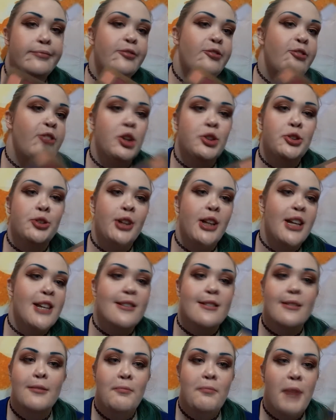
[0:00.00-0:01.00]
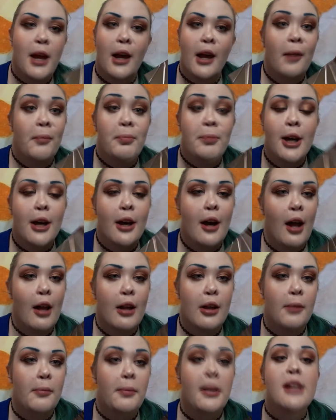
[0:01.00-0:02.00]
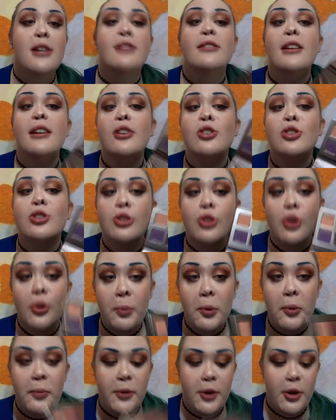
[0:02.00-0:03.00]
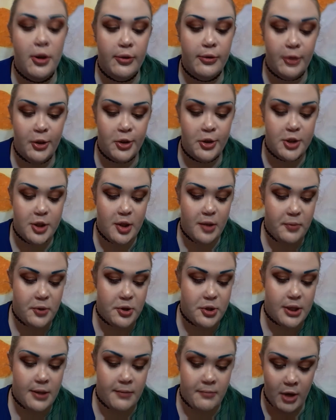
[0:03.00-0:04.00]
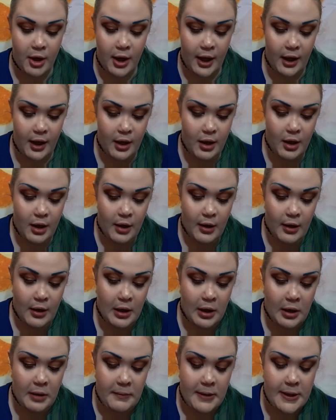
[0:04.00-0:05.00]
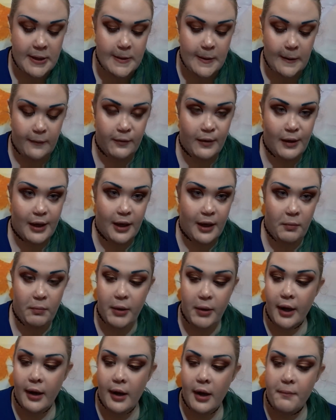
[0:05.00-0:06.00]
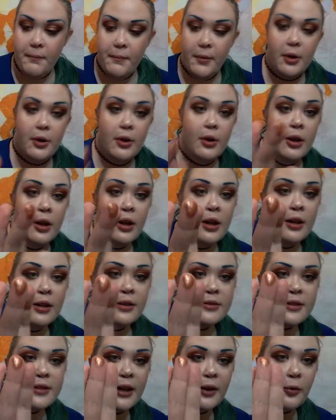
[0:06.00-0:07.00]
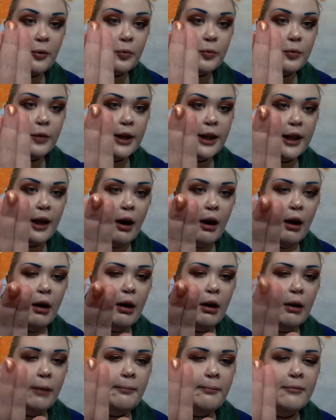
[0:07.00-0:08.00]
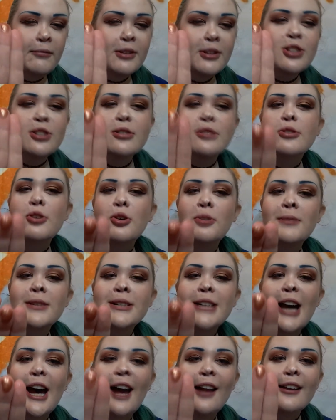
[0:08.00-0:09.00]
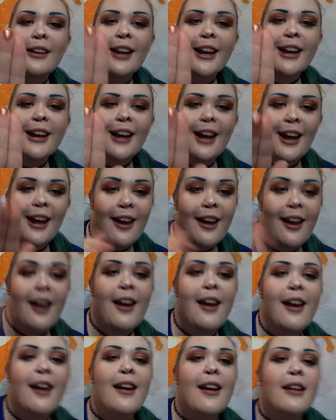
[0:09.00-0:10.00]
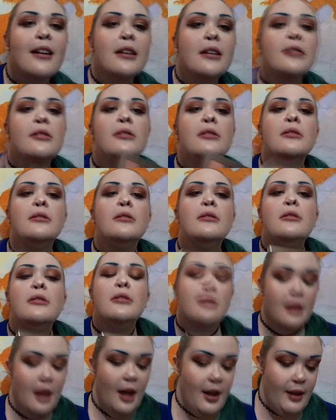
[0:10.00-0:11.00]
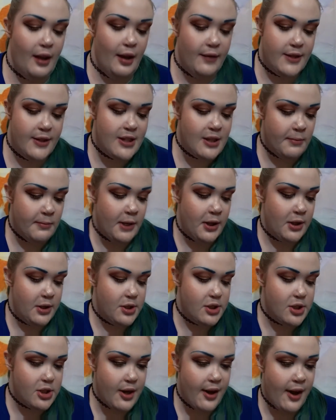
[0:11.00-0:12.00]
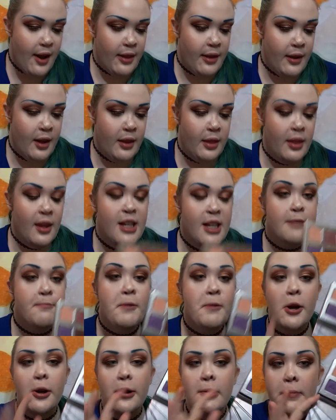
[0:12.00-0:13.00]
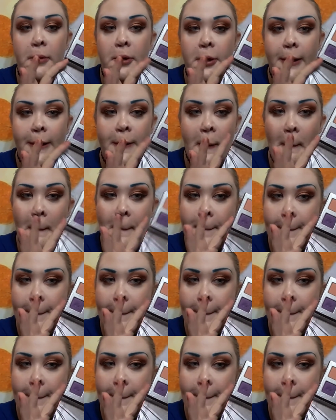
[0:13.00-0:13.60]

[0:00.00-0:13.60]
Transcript: phone doesn't pick up the color, but it's like super beautiful, super shimmery. Let me see if I can pick it up. It's like really, oh, so metallic. I I love it so much. And then this purple